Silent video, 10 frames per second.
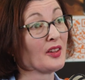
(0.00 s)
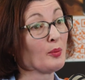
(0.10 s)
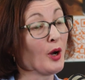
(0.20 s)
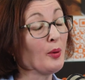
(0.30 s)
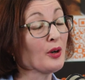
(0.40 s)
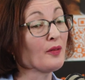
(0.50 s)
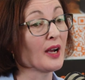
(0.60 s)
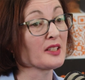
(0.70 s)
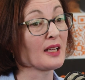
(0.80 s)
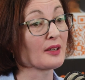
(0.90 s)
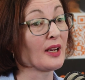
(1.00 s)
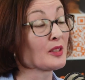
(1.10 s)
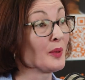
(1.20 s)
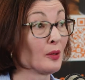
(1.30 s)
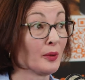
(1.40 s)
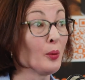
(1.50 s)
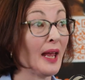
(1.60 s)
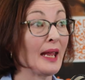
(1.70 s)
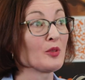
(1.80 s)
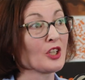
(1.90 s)
the mobile device data has been a real
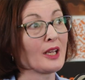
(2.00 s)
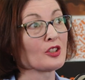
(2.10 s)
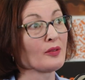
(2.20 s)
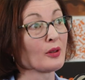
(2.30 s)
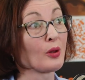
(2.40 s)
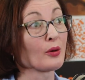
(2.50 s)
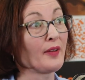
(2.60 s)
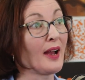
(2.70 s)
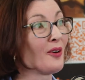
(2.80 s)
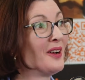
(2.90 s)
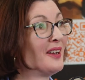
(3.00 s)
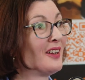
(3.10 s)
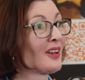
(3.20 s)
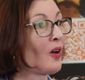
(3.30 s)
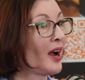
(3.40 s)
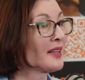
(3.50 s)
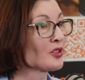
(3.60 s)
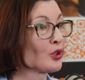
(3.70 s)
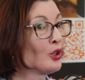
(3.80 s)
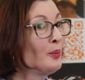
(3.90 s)
game changer for a lot of our clients
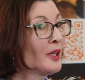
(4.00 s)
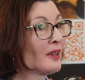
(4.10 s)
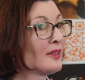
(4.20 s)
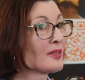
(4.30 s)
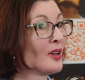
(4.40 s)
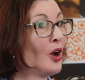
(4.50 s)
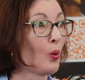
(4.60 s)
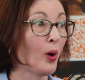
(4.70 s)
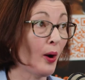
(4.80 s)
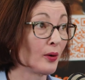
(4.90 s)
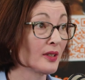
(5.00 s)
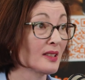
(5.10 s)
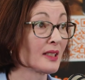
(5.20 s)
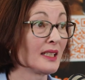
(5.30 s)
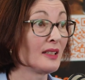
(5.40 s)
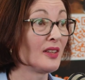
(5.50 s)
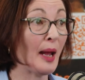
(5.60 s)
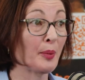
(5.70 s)
too, because quite honestly, the